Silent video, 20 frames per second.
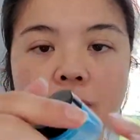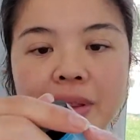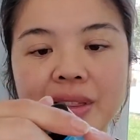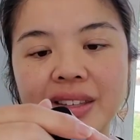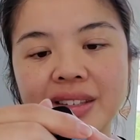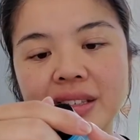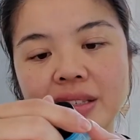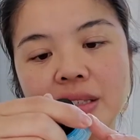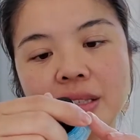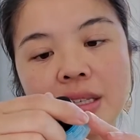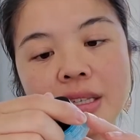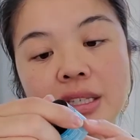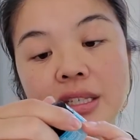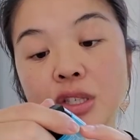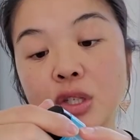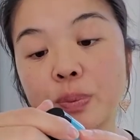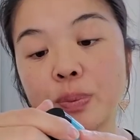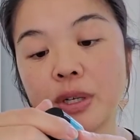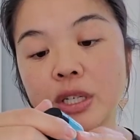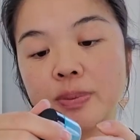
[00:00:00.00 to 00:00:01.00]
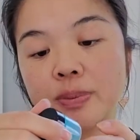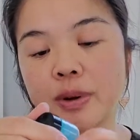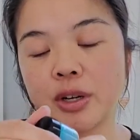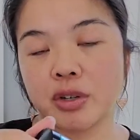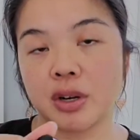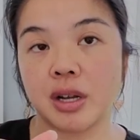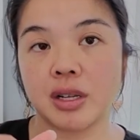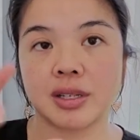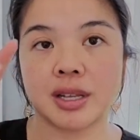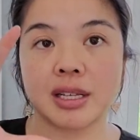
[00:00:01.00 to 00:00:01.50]
and this is the super small
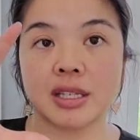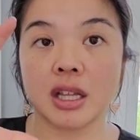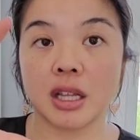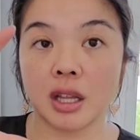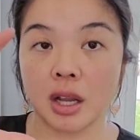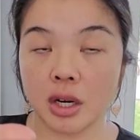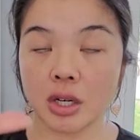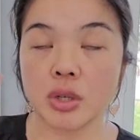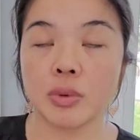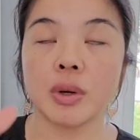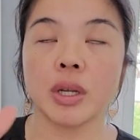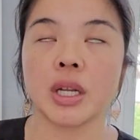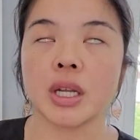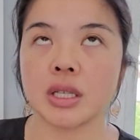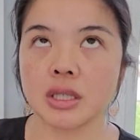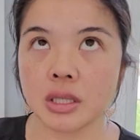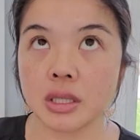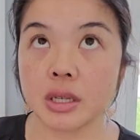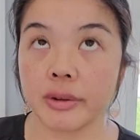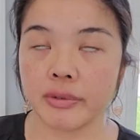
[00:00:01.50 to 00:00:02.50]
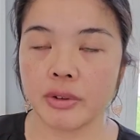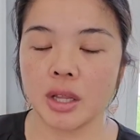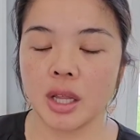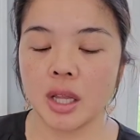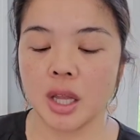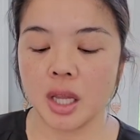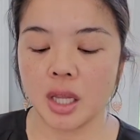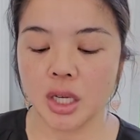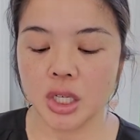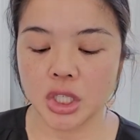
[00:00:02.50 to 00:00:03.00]
trial size. The larger one is definitely a
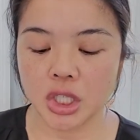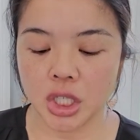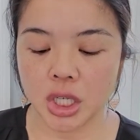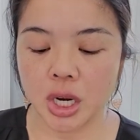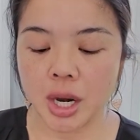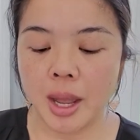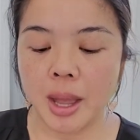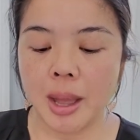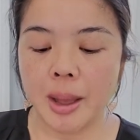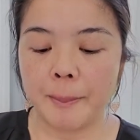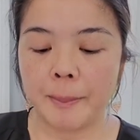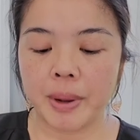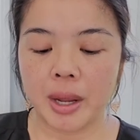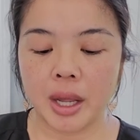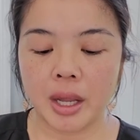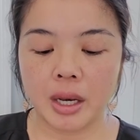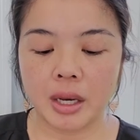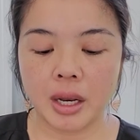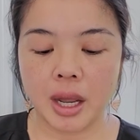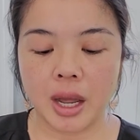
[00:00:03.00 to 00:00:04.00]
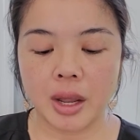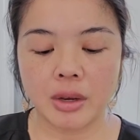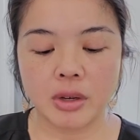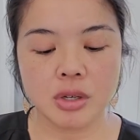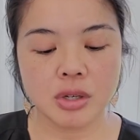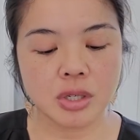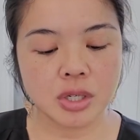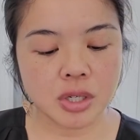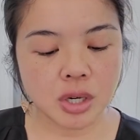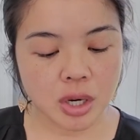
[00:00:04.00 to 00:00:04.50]
lot larger, but I
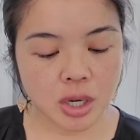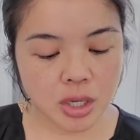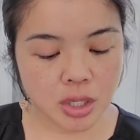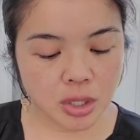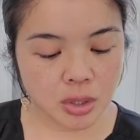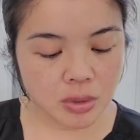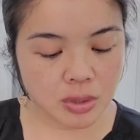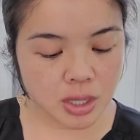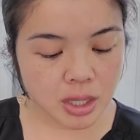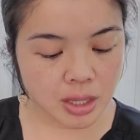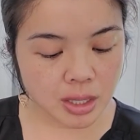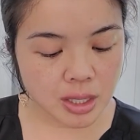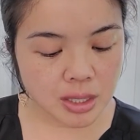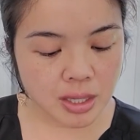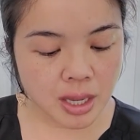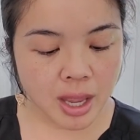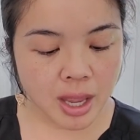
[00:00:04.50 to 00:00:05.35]
started using this